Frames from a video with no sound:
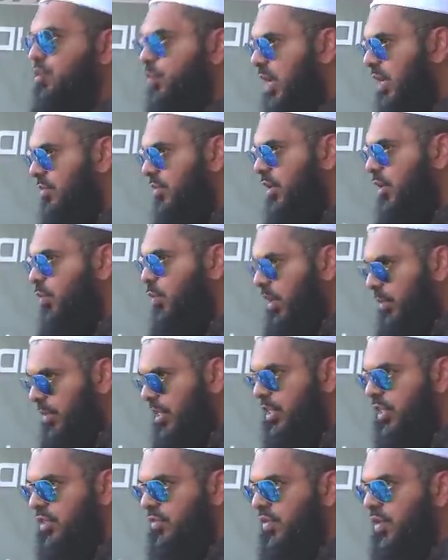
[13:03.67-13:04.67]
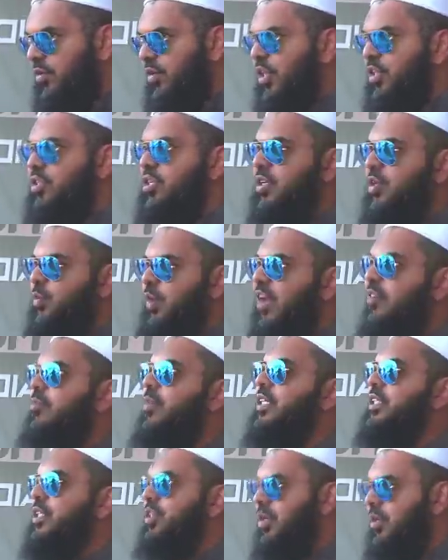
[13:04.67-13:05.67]
so we have the One Message Foundation, we have
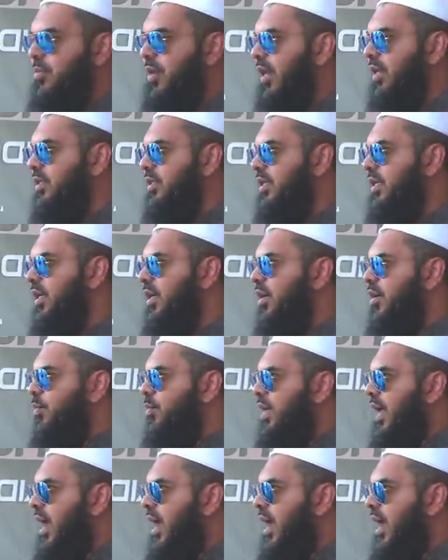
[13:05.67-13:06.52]
Majd Ribat.